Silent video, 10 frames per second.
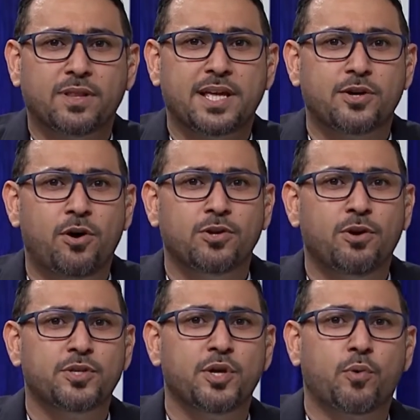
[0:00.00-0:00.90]
Let's all
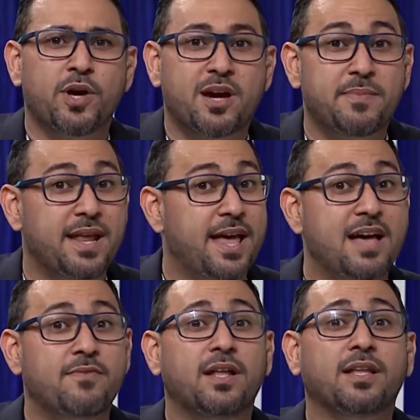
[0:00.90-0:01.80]
go to the aquarium and
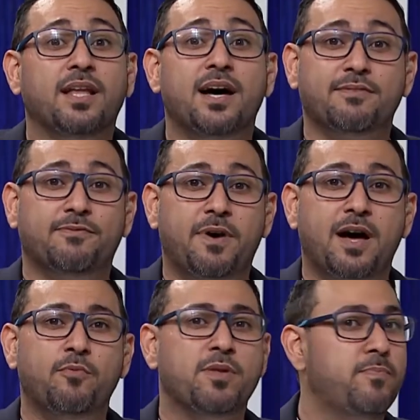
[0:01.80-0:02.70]
have a lot of
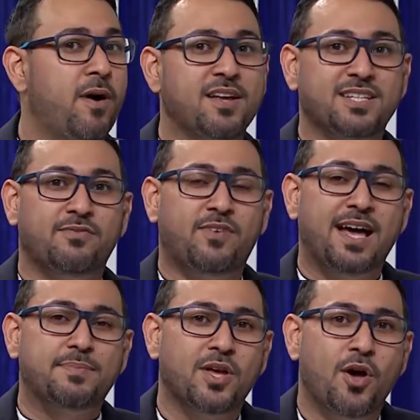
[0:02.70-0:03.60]
fun with positive
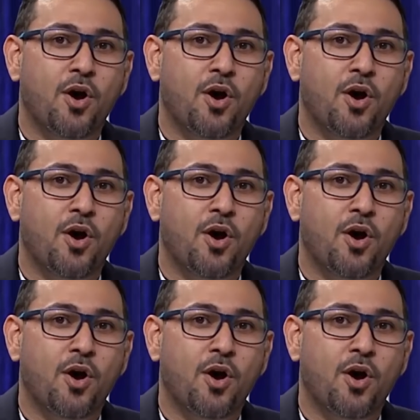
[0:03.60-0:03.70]
vibes.